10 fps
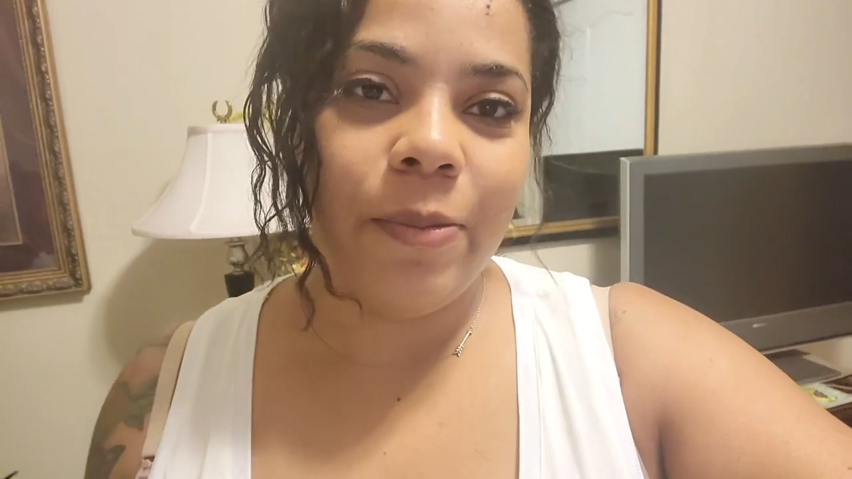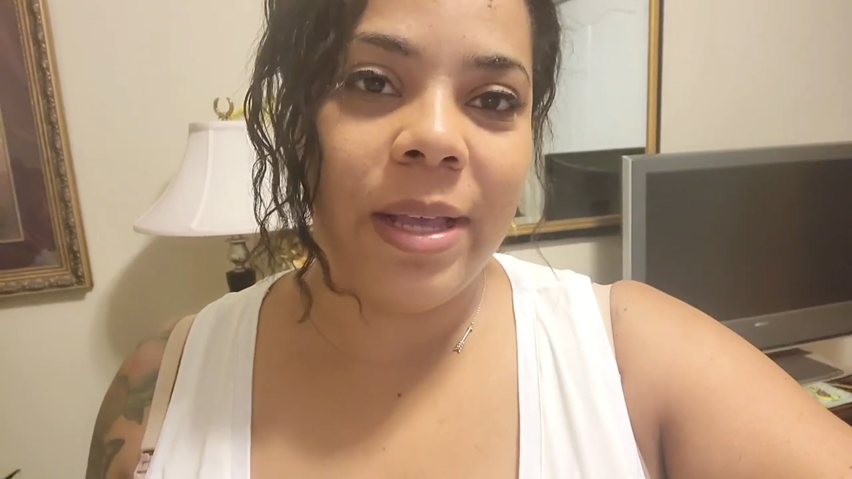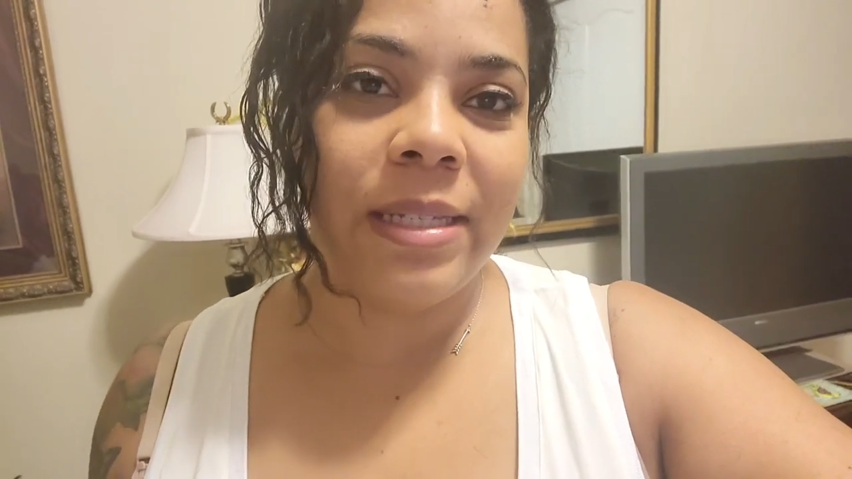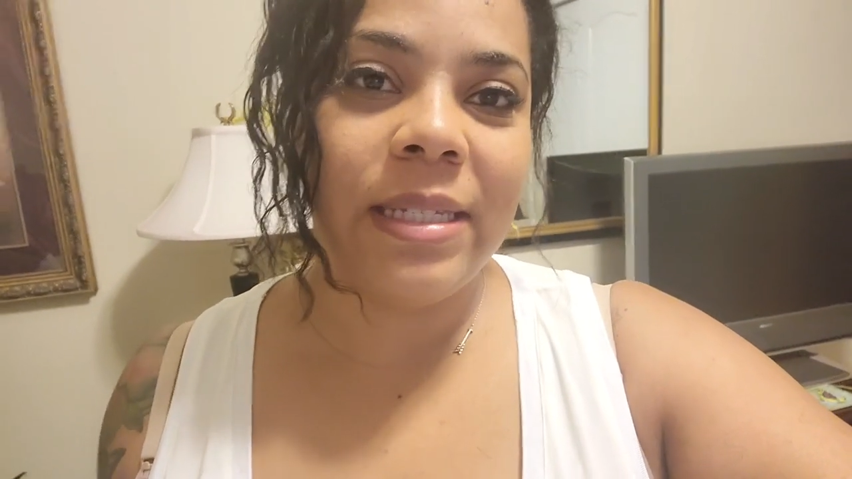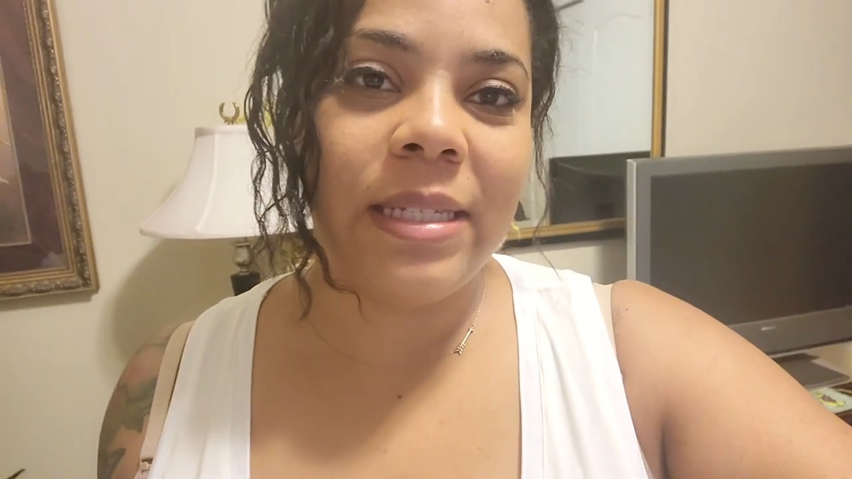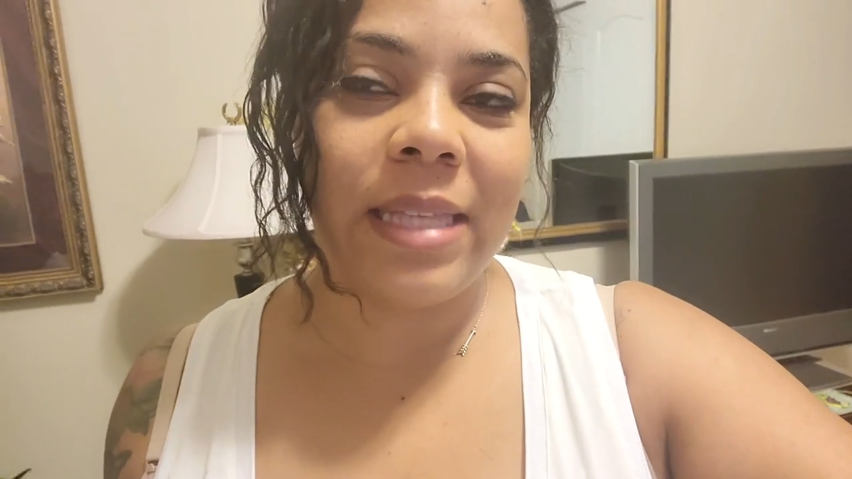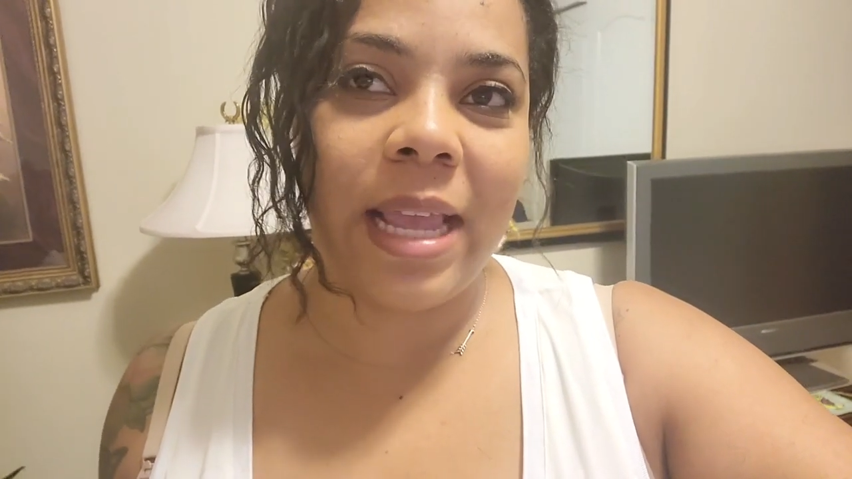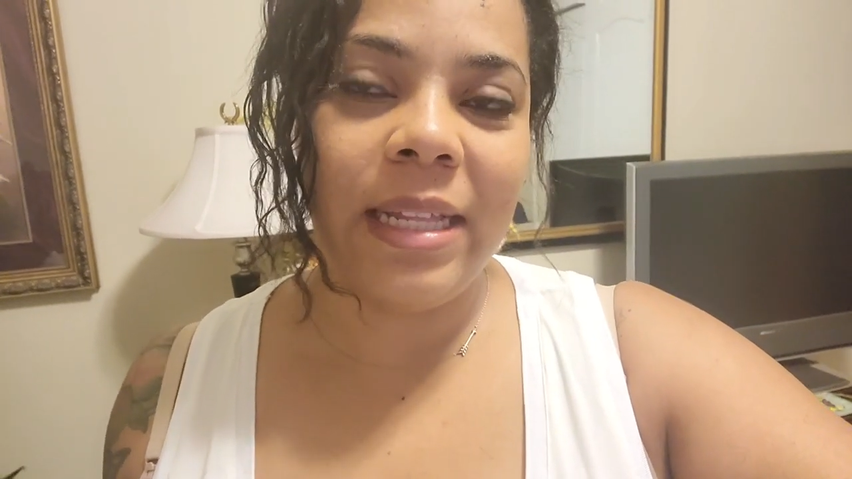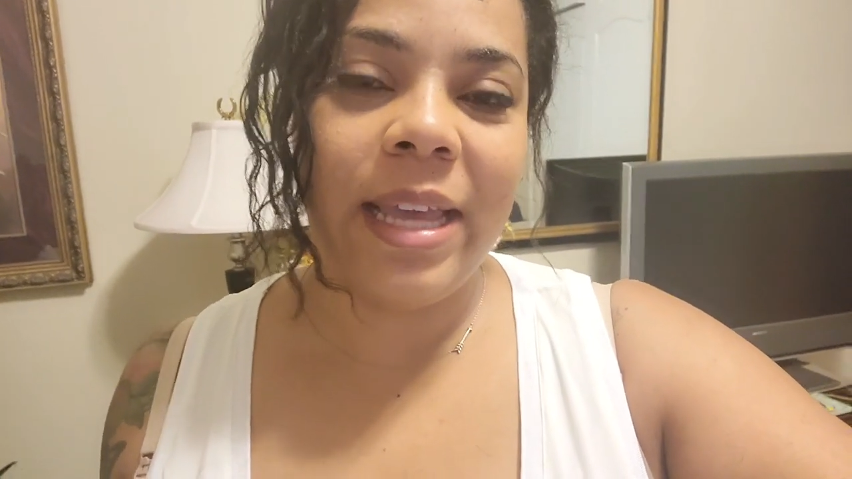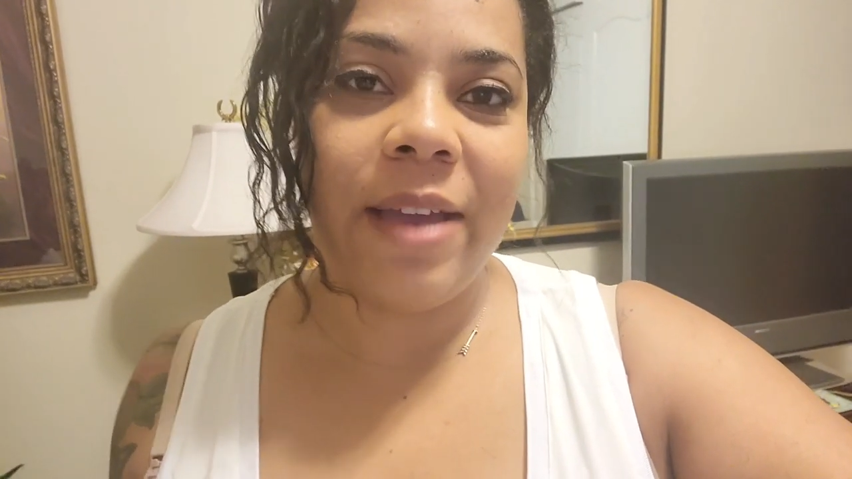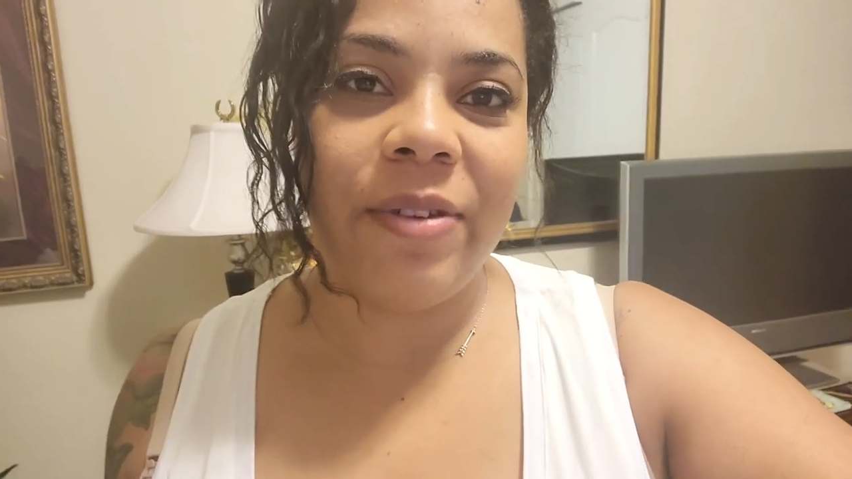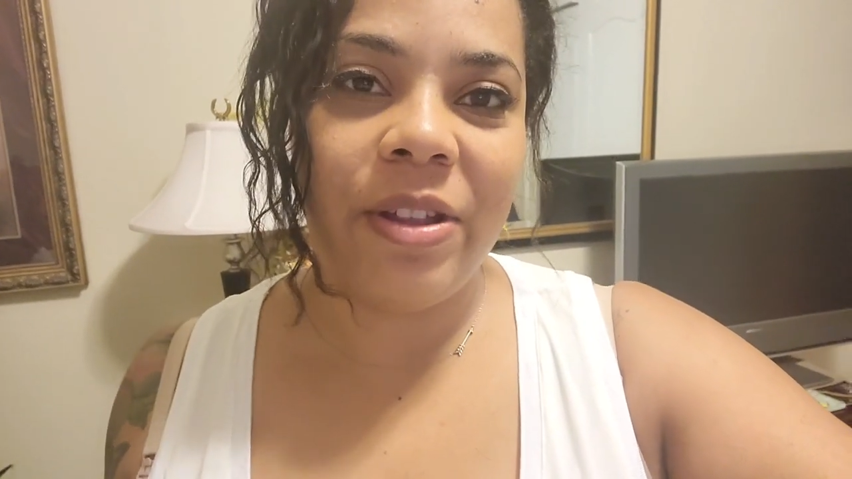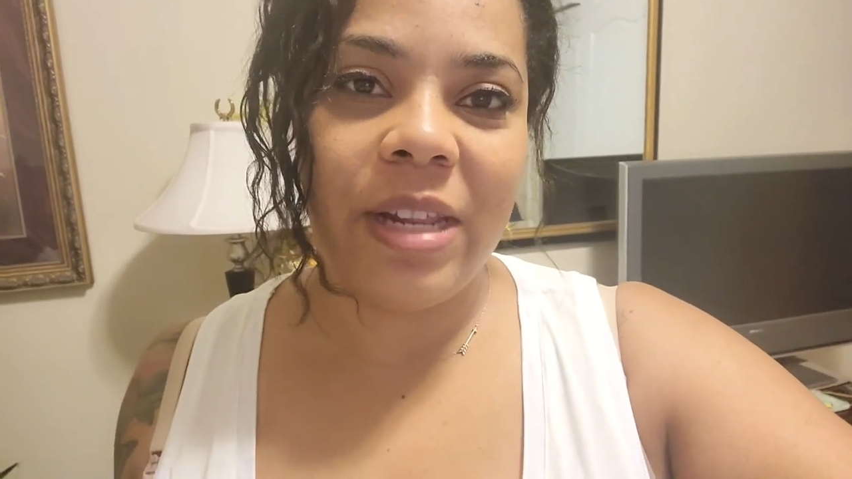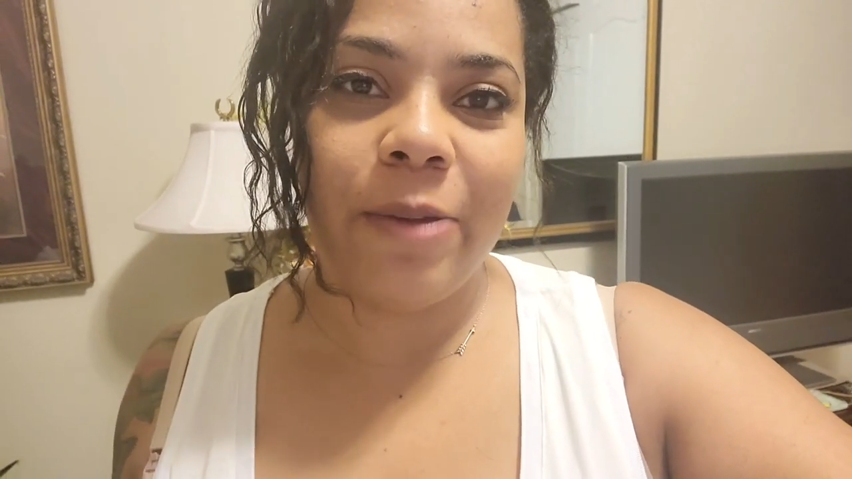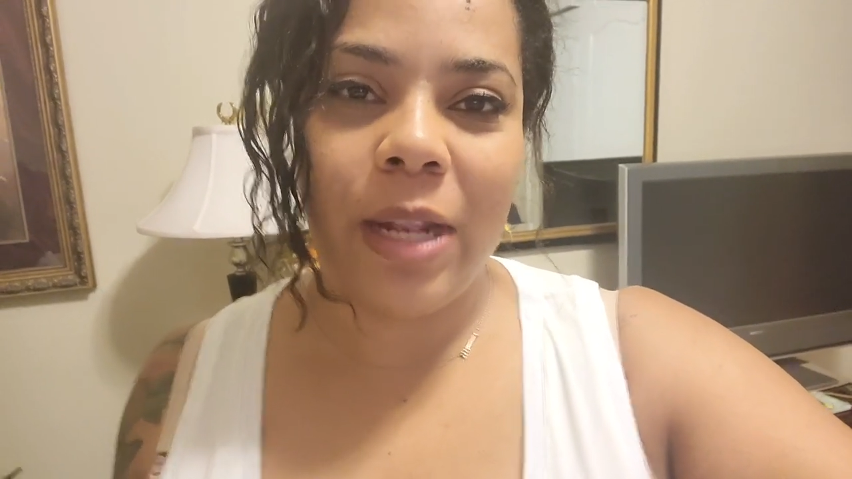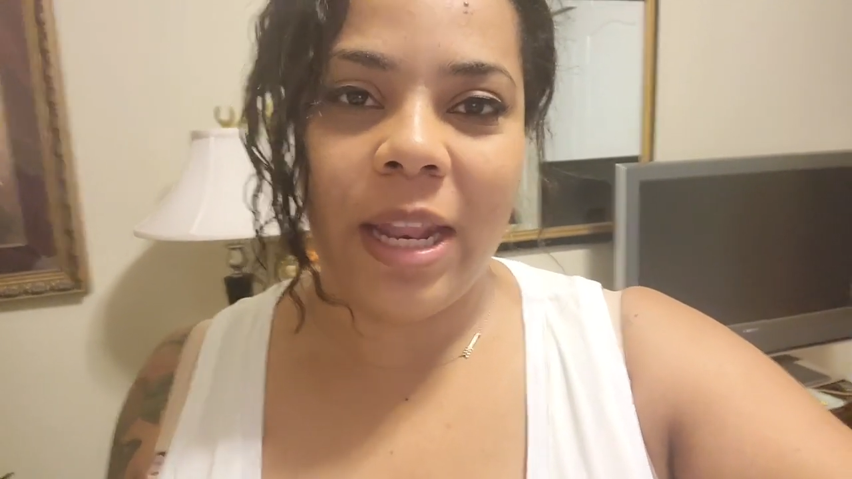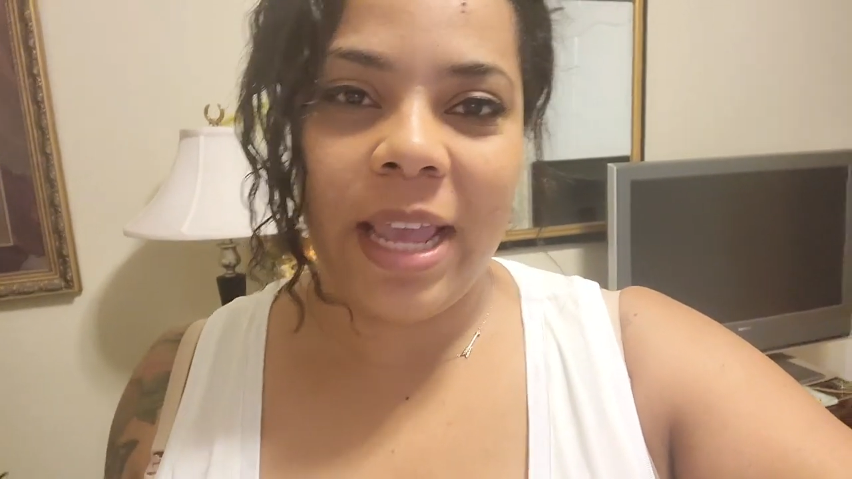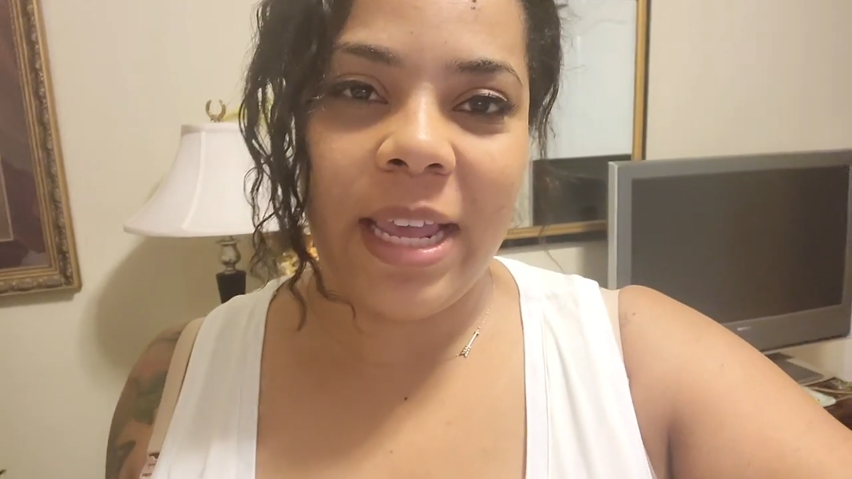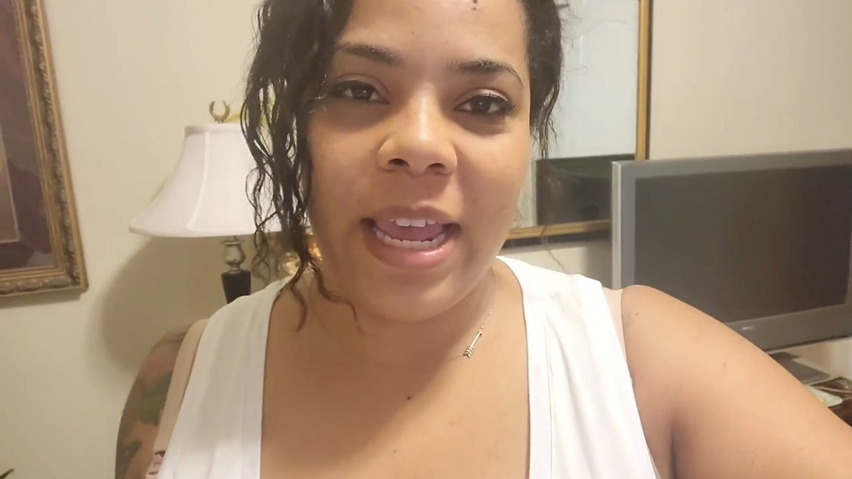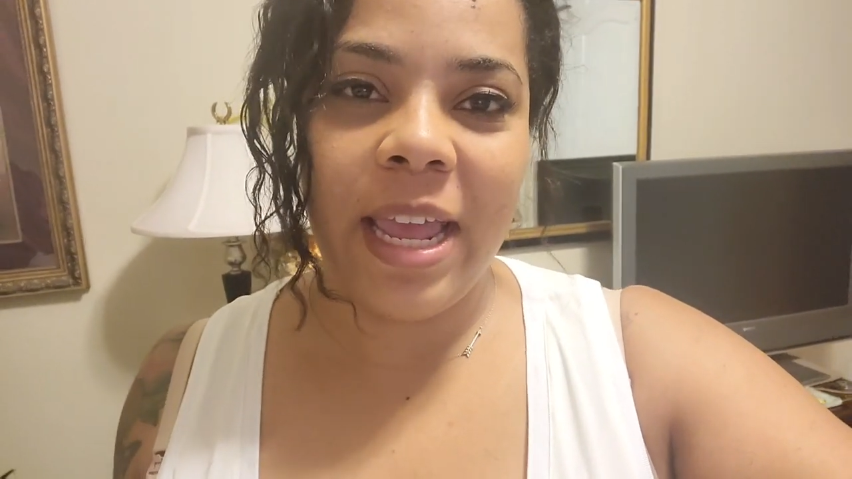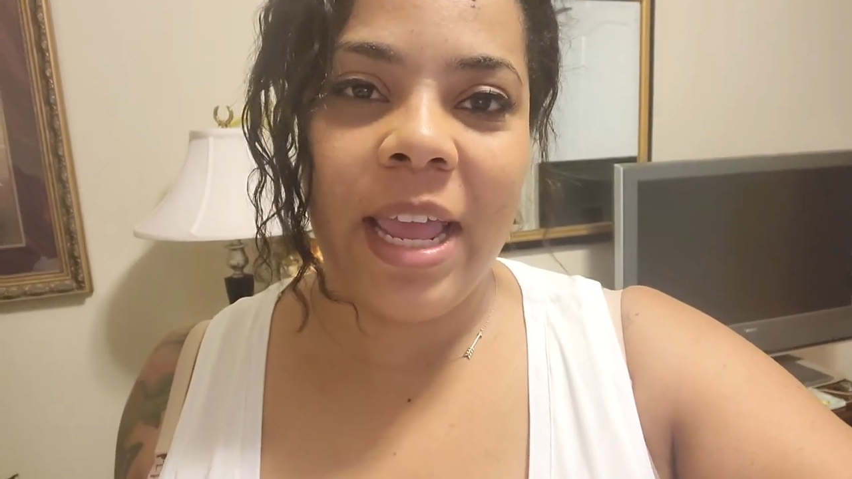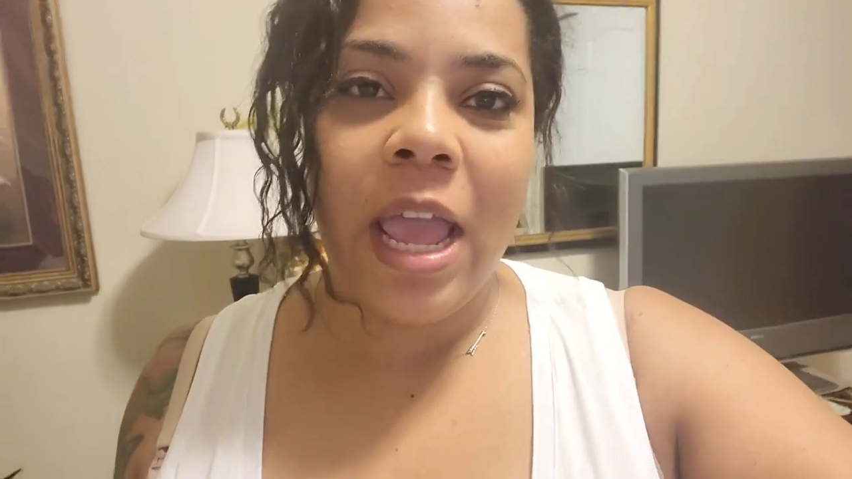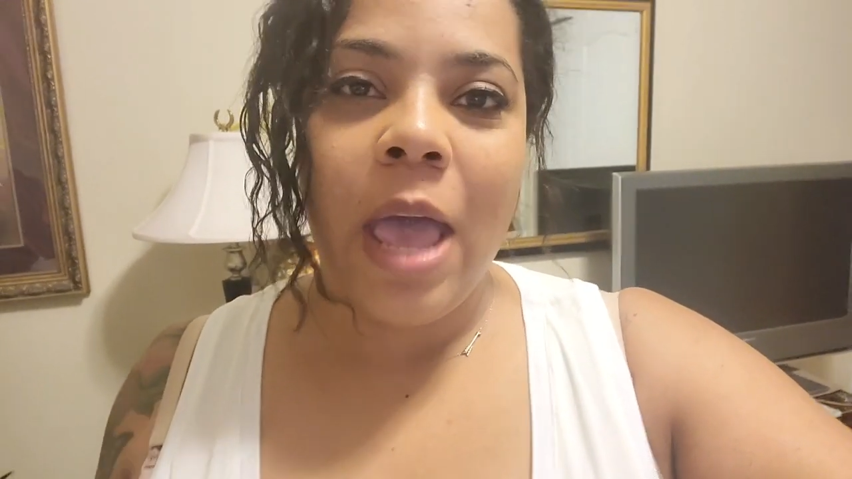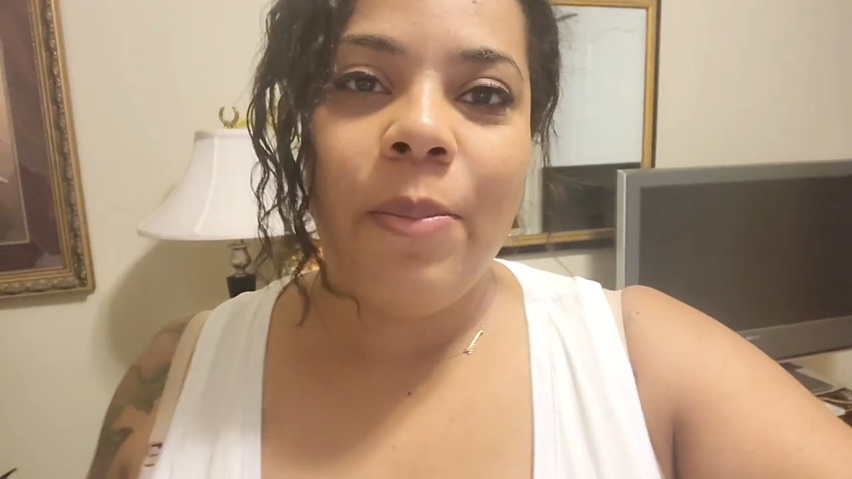was slightly heavier than I would like it,